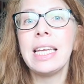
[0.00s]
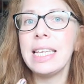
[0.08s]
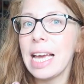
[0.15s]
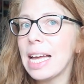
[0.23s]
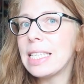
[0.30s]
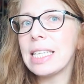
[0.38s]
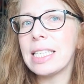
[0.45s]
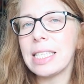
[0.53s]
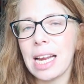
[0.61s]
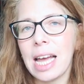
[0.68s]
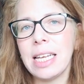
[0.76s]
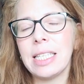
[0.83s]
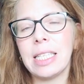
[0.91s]
Yes, it's
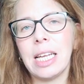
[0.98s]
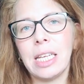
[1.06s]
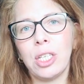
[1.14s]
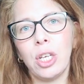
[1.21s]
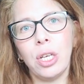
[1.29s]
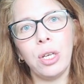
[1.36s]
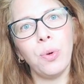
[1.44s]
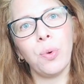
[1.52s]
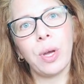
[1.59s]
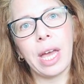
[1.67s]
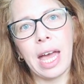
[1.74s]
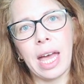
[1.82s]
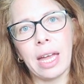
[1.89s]
nice that you
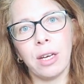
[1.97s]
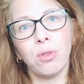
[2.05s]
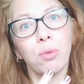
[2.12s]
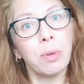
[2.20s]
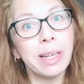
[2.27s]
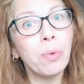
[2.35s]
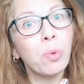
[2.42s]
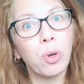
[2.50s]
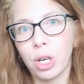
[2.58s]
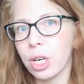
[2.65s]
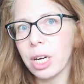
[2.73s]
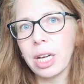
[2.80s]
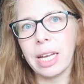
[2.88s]
can
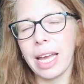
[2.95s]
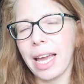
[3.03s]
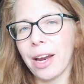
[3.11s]
rework